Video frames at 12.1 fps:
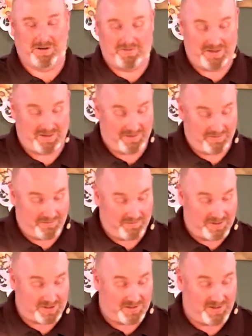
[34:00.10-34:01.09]
the
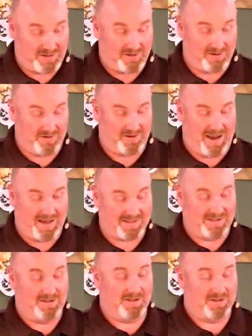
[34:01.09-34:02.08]
vision here, as
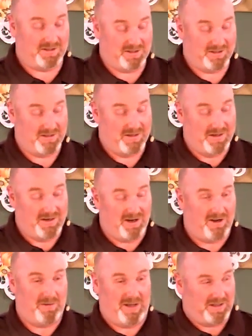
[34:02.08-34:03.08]
he looked
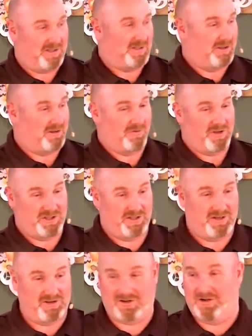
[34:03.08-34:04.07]
at this other
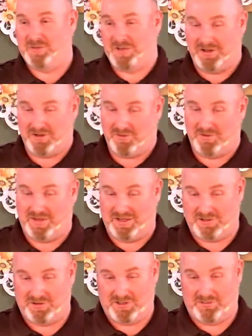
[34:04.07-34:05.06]
vision, here comes another one that
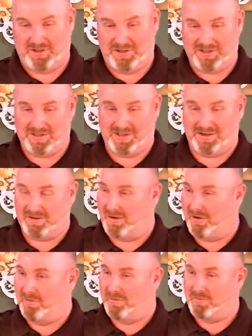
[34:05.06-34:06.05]
shows up. And this is
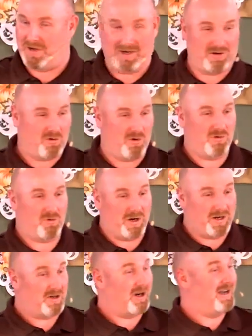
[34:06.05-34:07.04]

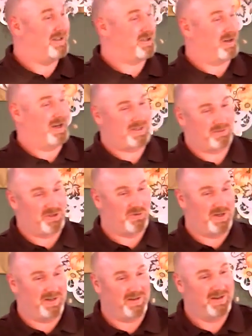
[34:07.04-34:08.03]
quite a contrast
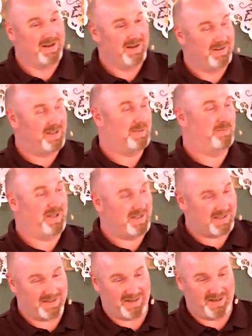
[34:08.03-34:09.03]
between these
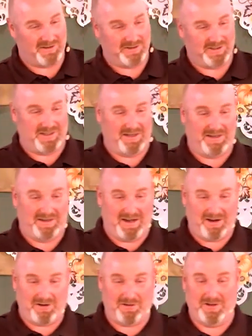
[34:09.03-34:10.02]
beasts that Daniel had seen, and
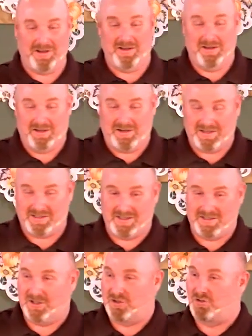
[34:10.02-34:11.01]
now he
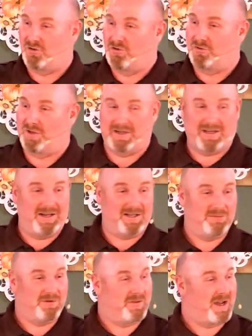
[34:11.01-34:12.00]
sees the
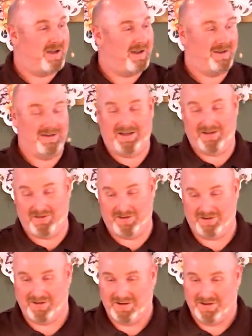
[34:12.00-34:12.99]
kingdom of God in
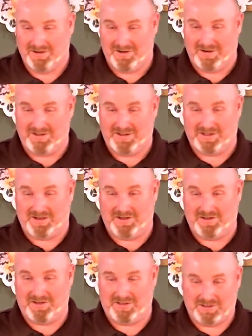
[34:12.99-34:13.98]
heaven on
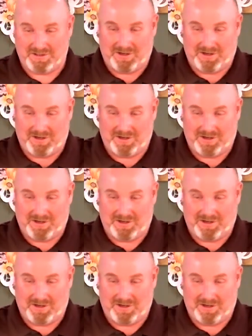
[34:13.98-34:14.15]
this